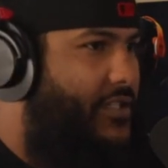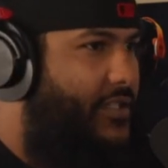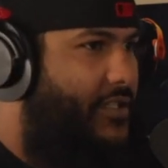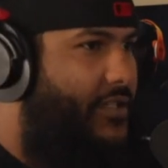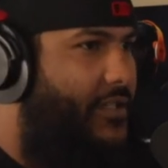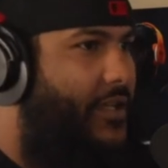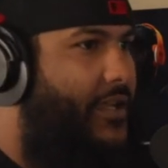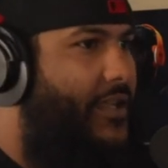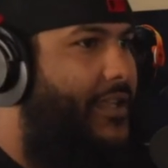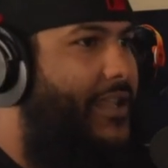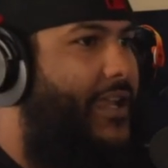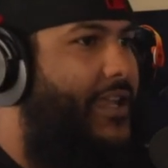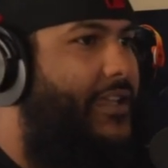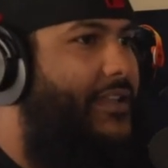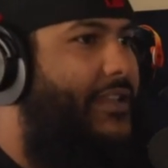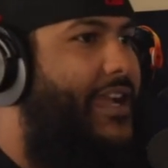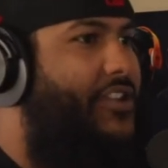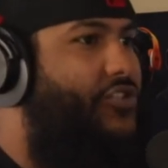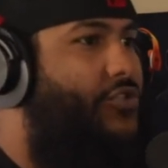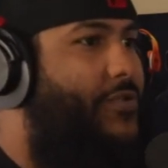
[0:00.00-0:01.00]
The way like the,
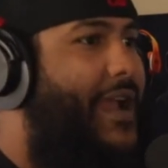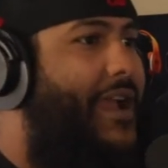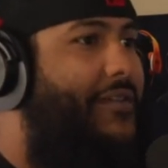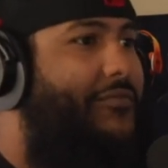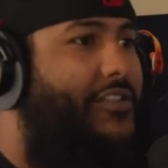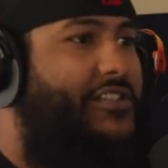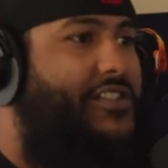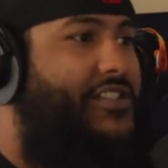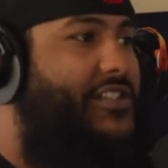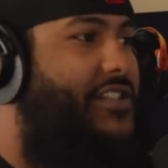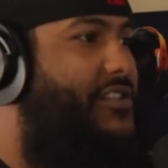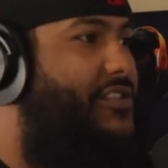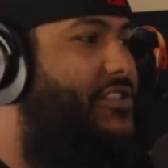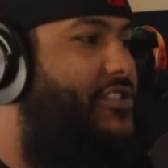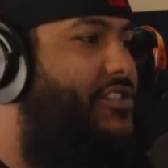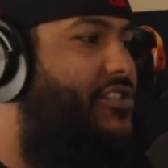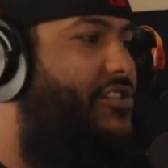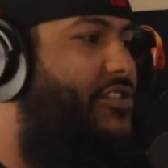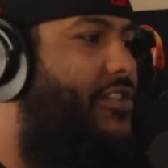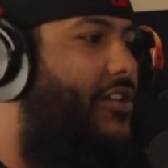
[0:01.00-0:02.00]
that it, traveling shit
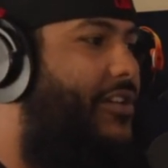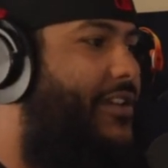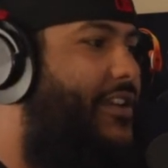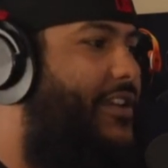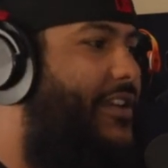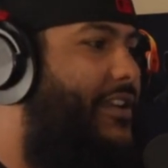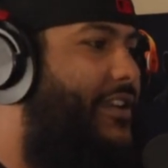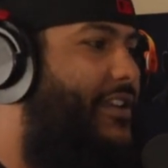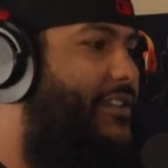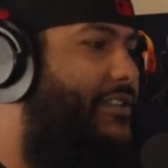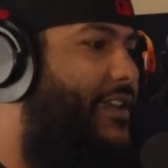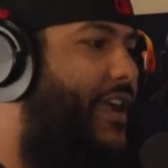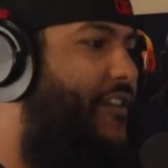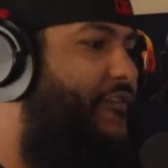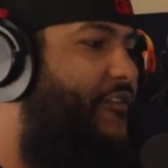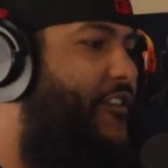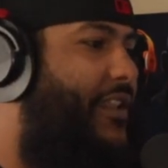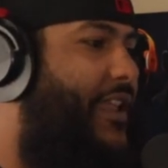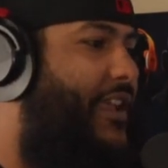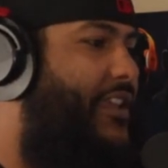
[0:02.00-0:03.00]
just started, and it, I
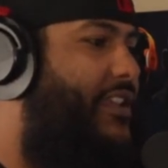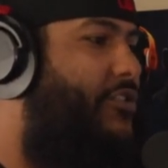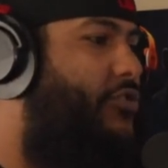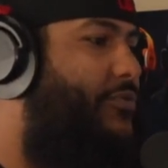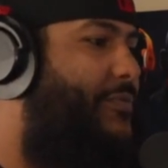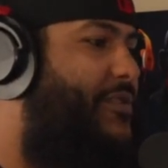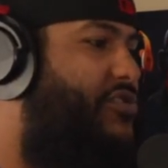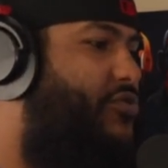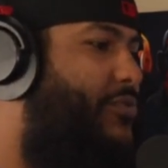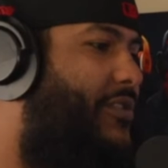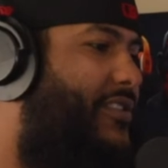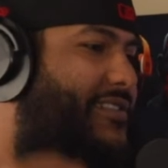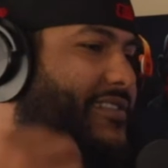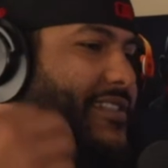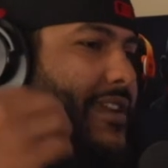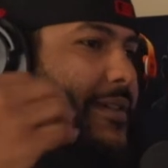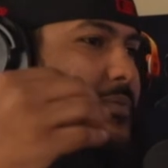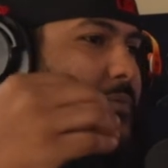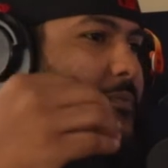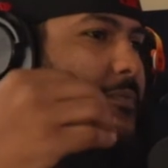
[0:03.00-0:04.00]
feel like humans were the
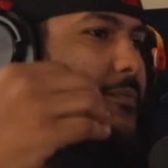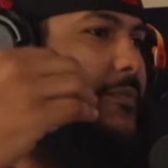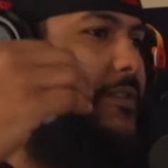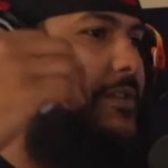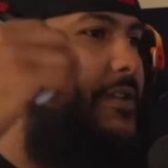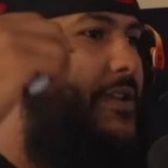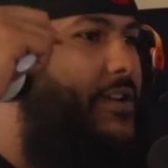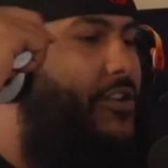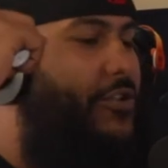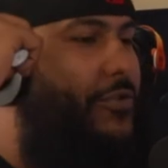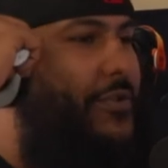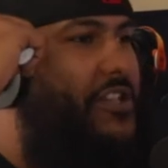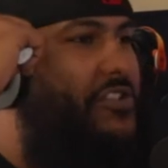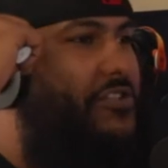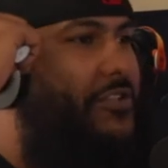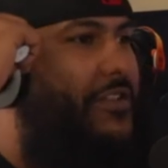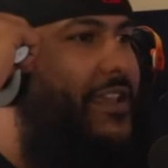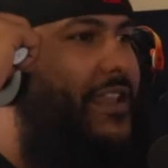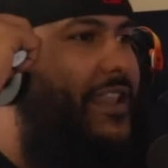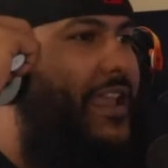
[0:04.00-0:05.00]
type of
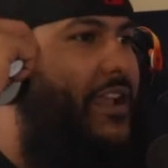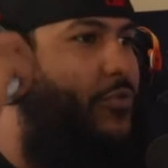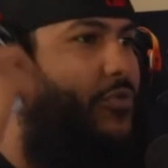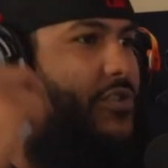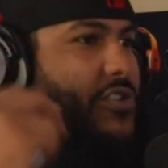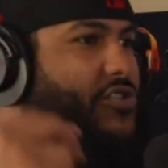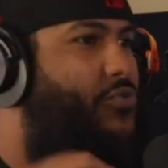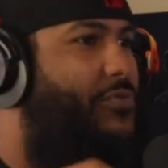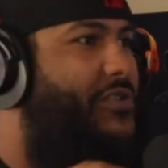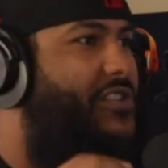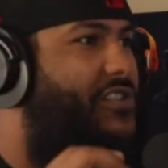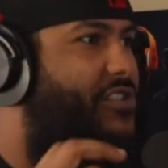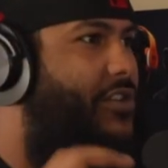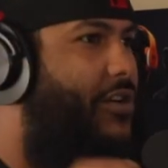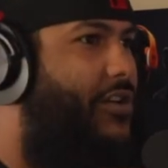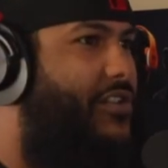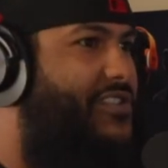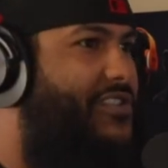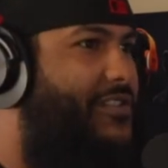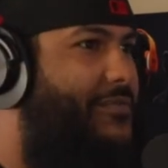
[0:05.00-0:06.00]
creature that like once we
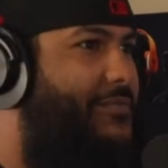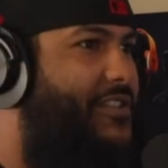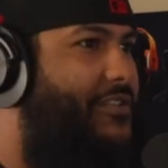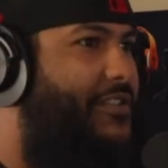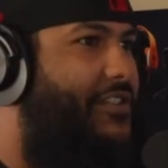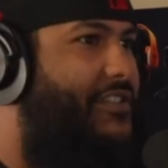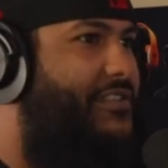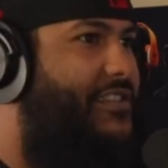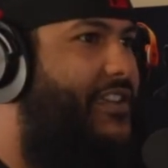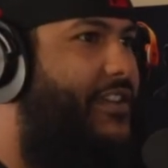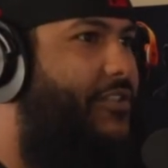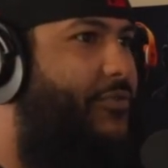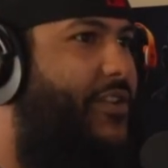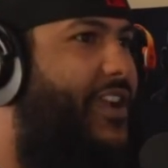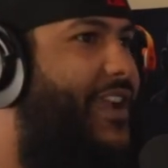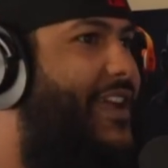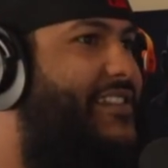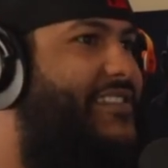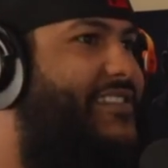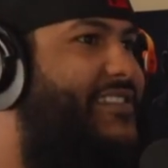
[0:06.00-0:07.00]
start something, it's like we
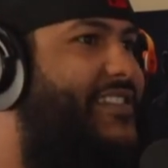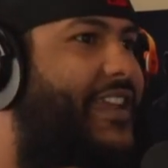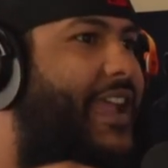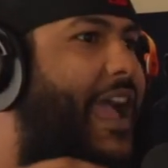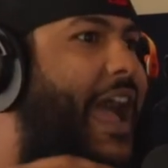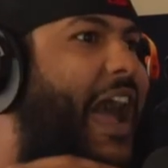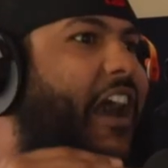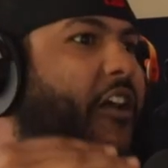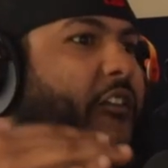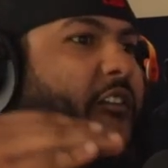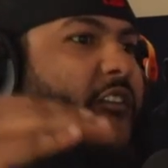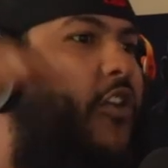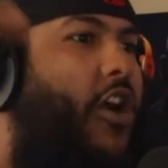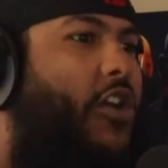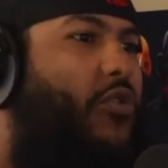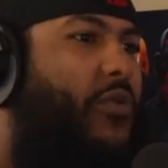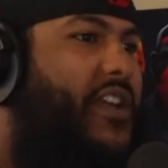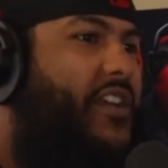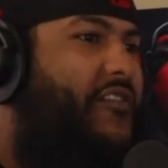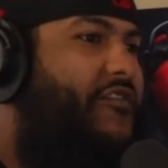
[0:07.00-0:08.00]
got to see how
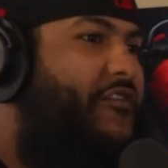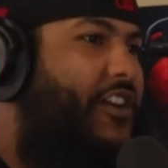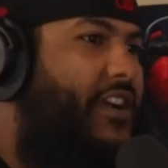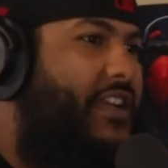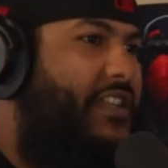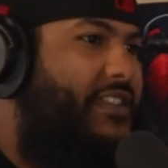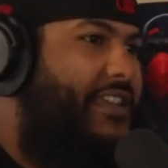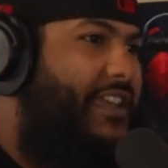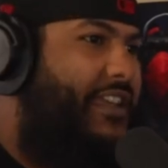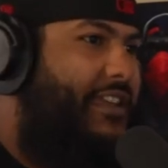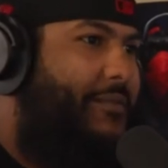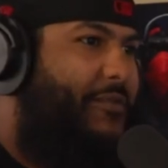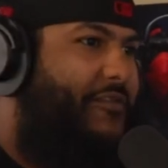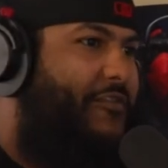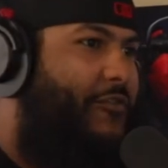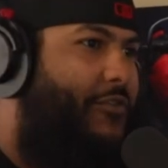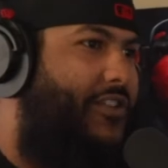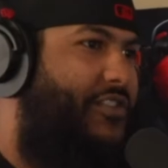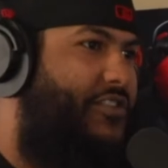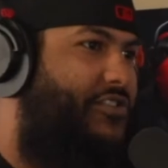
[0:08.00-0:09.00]
far we can fucking take it
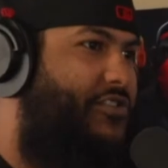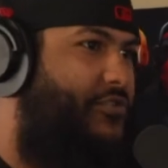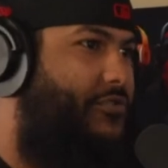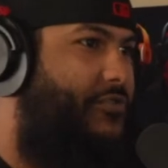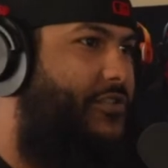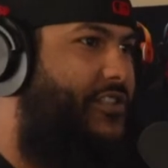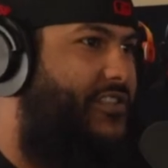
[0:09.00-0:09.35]
before it destroys